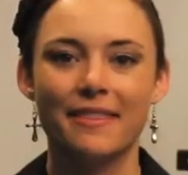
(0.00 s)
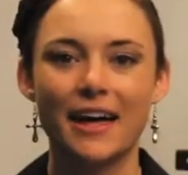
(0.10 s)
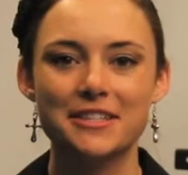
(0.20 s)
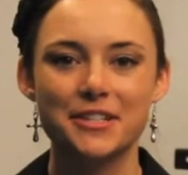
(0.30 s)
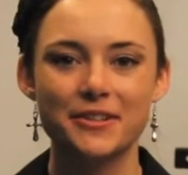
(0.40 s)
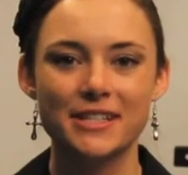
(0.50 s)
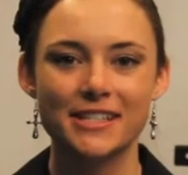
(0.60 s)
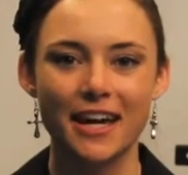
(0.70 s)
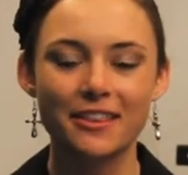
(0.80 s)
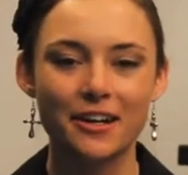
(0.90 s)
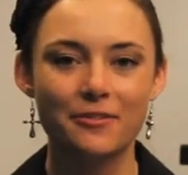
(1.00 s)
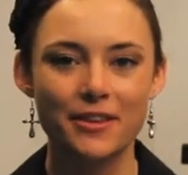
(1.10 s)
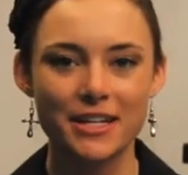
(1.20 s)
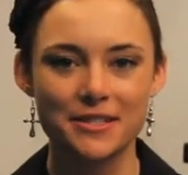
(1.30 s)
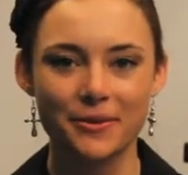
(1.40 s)
That's your inside look
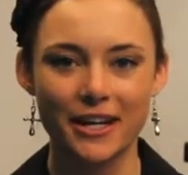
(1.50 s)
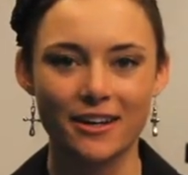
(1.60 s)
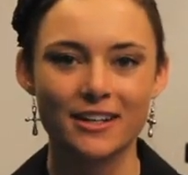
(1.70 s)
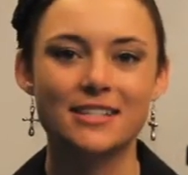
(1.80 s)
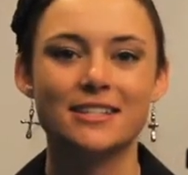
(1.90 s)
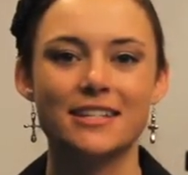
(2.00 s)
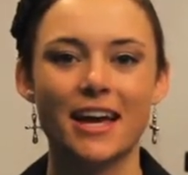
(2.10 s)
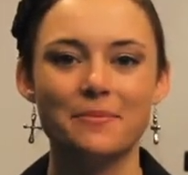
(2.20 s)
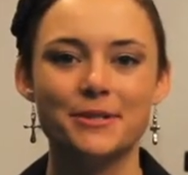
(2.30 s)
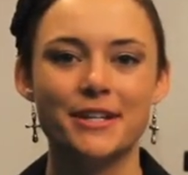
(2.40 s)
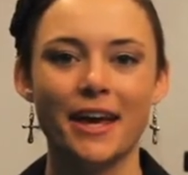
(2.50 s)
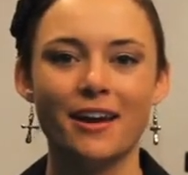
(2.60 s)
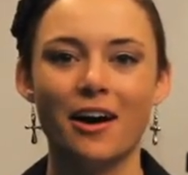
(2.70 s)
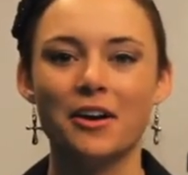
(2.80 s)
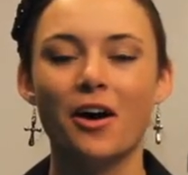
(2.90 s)
for this week. To stay up to
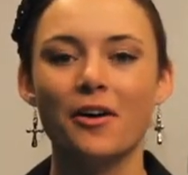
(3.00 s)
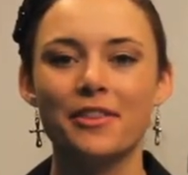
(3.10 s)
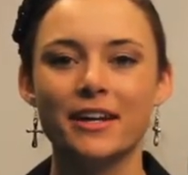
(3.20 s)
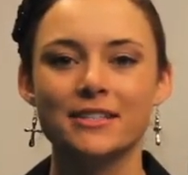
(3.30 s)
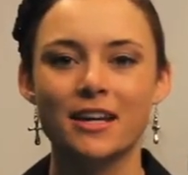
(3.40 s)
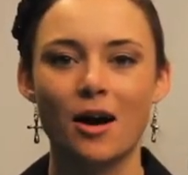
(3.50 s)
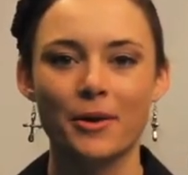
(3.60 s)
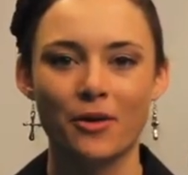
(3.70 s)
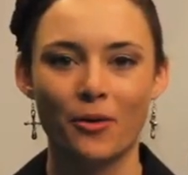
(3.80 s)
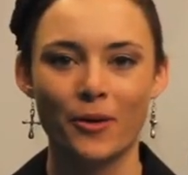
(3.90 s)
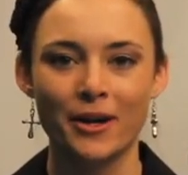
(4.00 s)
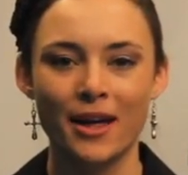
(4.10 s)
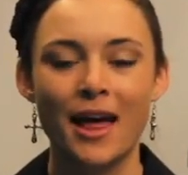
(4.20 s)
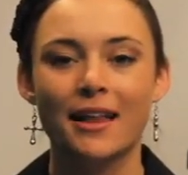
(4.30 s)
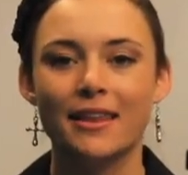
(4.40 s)
date on all things Common Chord,
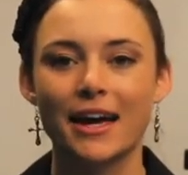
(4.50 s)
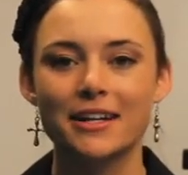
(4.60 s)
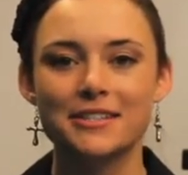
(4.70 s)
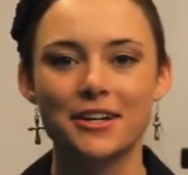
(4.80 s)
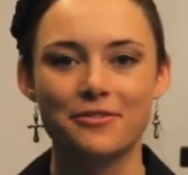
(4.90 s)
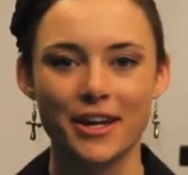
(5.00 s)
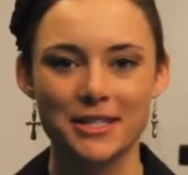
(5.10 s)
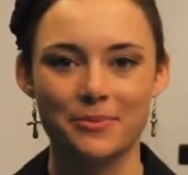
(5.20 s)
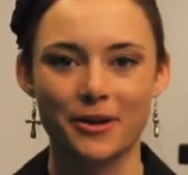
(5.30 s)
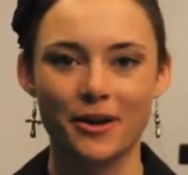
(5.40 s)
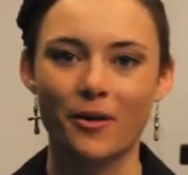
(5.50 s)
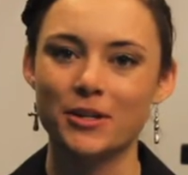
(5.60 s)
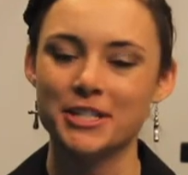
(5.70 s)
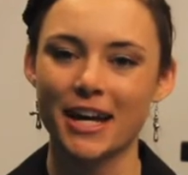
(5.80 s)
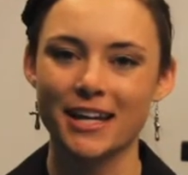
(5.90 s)
like us on Facebook
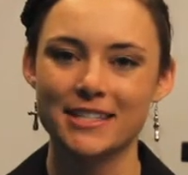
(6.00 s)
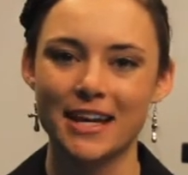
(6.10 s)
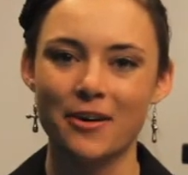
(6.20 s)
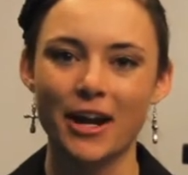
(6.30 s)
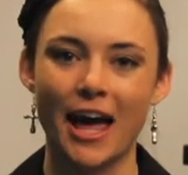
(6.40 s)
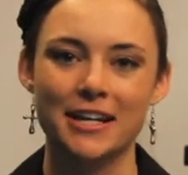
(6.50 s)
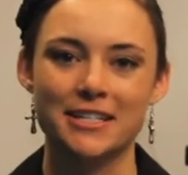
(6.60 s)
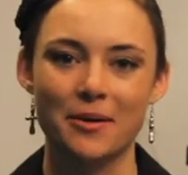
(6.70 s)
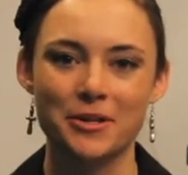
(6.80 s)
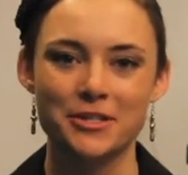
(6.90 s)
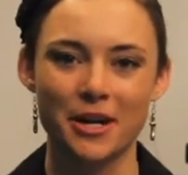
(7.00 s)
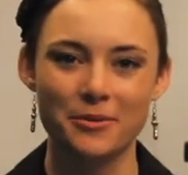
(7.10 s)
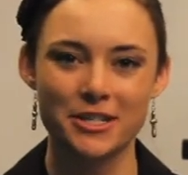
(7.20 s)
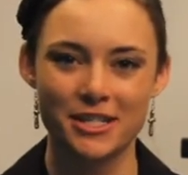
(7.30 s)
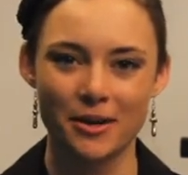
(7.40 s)
or check us out at
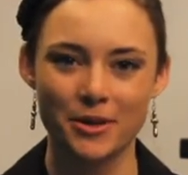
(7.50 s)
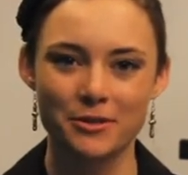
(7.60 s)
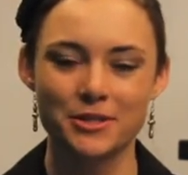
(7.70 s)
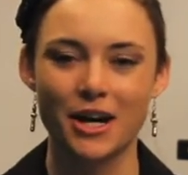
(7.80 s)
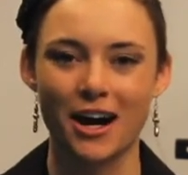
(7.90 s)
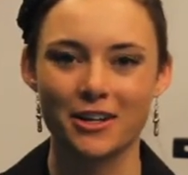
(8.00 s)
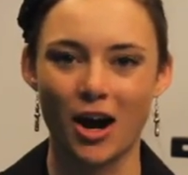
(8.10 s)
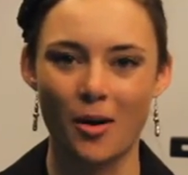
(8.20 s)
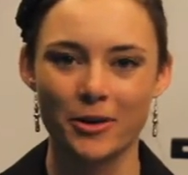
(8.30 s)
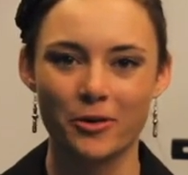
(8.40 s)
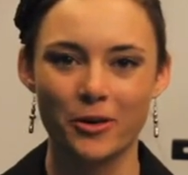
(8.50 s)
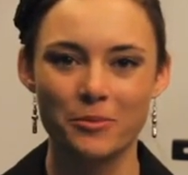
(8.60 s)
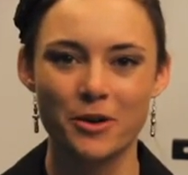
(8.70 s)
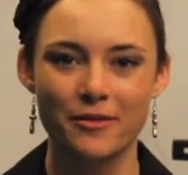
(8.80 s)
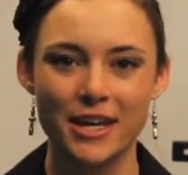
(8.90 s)

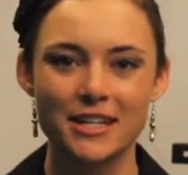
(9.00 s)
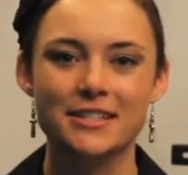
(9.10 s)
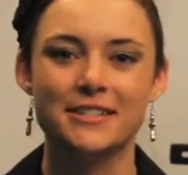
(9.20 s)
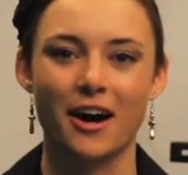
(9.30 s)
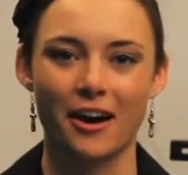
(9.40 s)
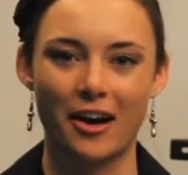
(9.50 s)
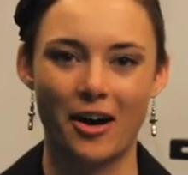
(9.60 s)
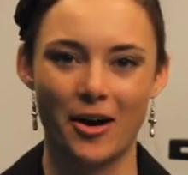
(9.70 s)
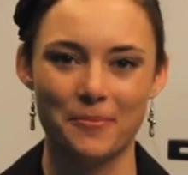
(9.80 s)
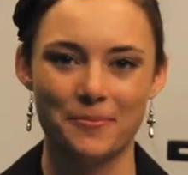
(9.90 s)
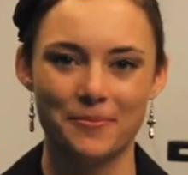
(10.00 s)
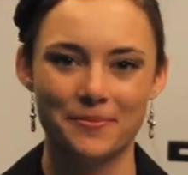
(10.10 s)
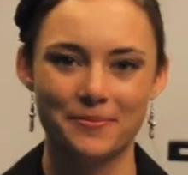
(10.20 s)
www.commoncordmovie.com.